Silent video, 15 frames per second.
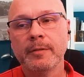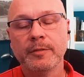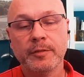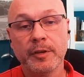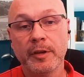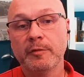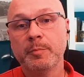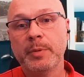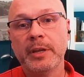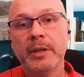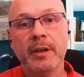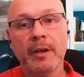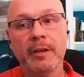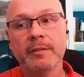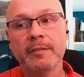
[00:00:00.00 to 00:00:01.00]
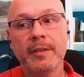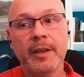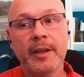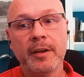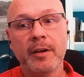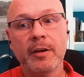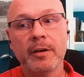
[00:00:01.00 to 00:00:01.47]
Just because
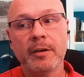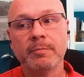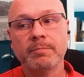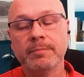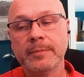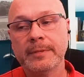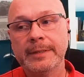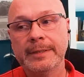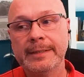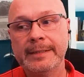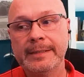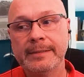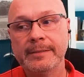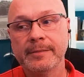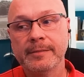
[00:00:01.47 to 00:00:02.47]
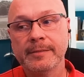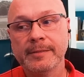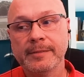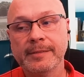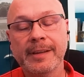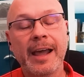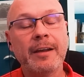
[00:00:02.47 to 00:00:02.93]
they are
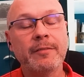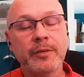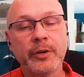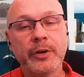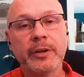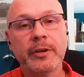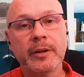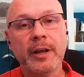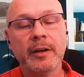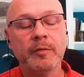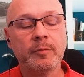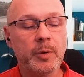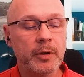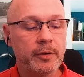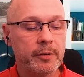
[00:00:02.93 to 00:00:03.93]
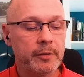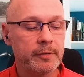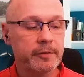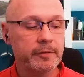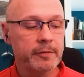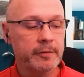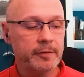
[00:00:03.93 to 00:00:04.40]
not very good out of
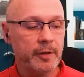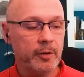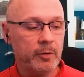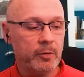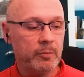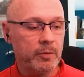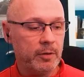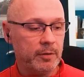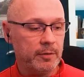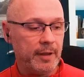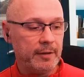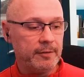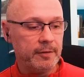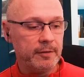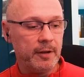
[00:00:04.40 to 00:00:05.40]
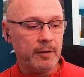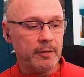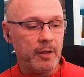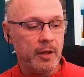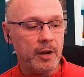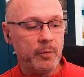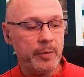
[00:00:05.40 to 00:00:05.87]
bunkers. So that's a
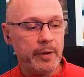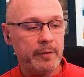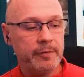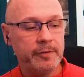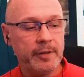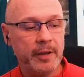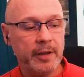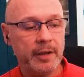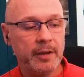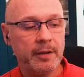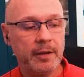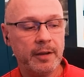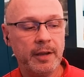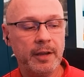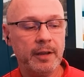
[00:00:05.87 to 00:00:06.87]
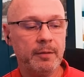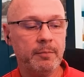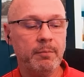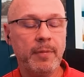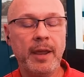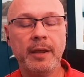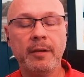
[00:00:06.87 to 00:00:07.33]
long way of saying
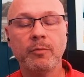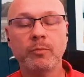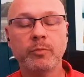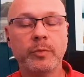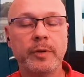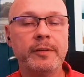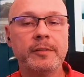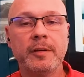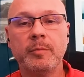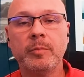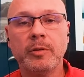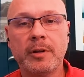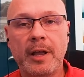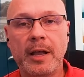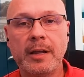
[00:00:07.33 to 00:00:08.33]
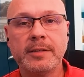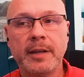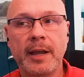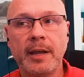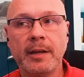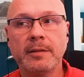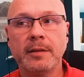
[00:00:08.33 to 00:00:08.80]
make reasonable
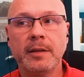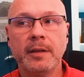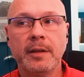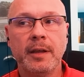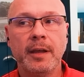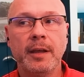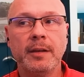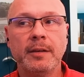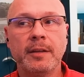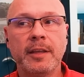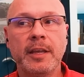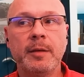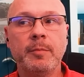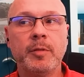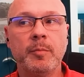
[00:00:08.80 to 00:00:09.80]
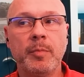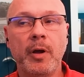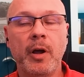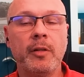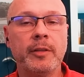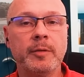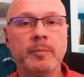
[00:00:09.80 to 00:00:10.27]
contact and keep the
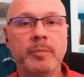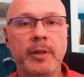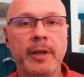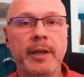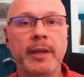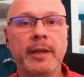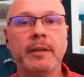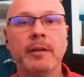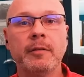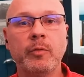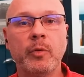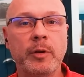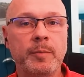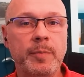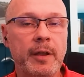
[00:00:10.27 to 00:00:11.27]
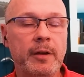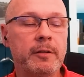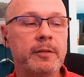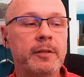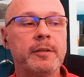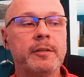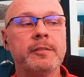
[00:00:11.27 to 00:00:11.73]
ball in play, avoid
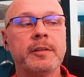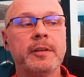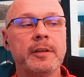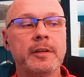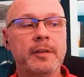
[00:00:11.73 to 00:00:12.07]
penalties.